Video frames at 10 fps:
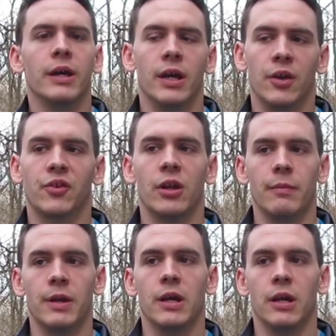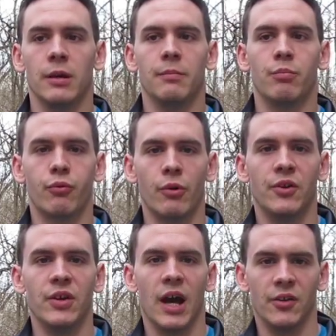it's going to be
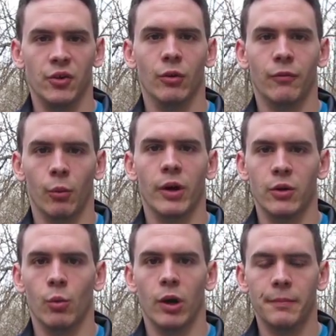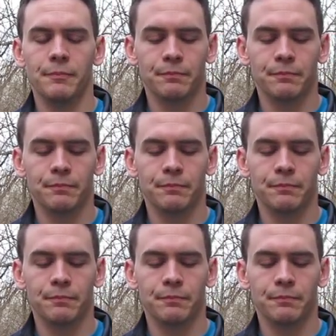pretty ideal for what you want.